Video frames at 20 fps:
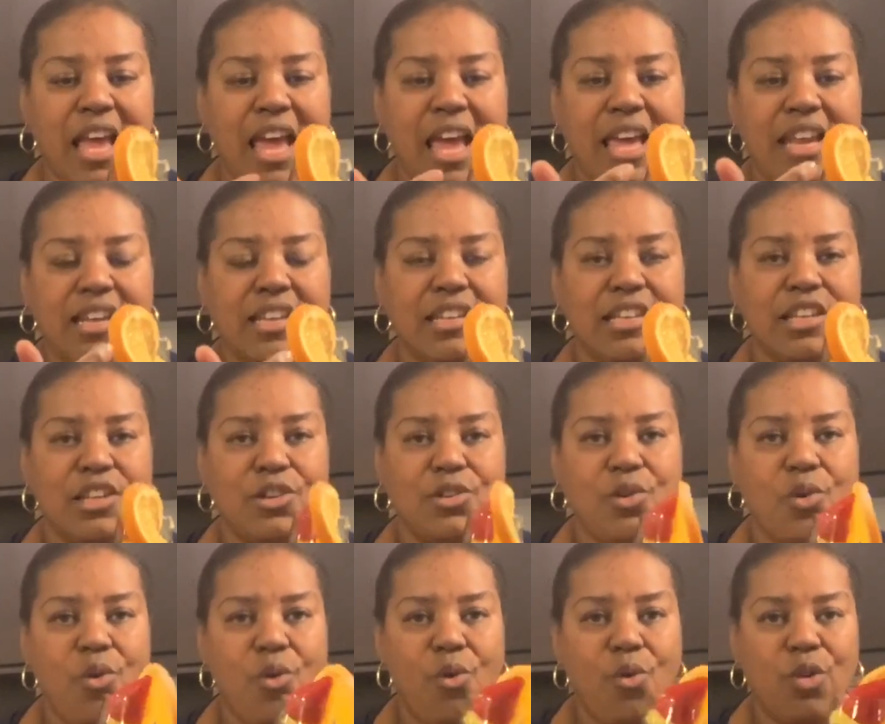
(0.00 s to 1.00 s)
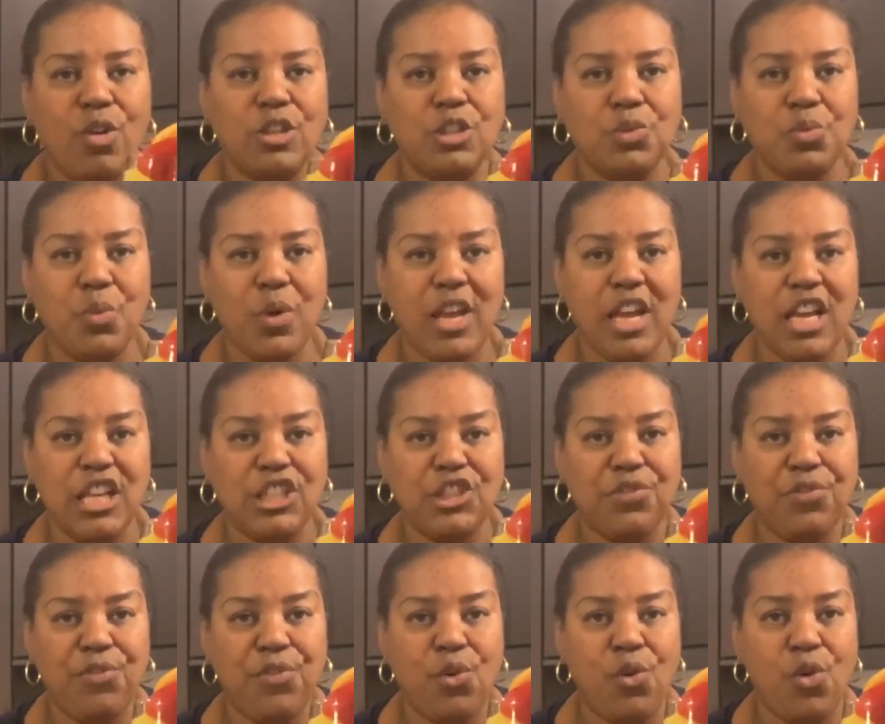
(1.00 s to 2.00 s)
and a little orange
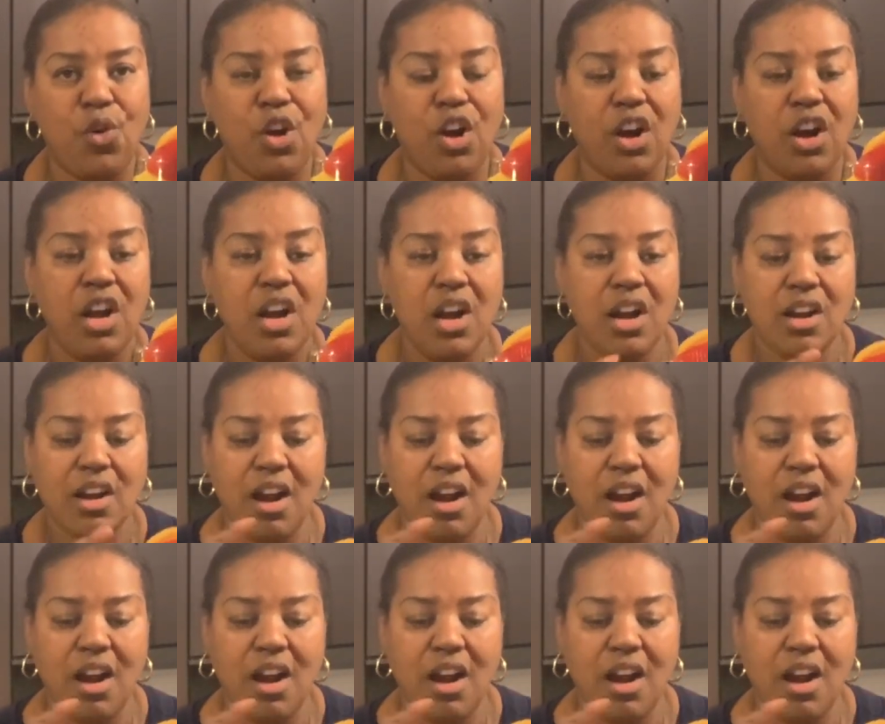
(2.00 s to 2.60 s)
wedge for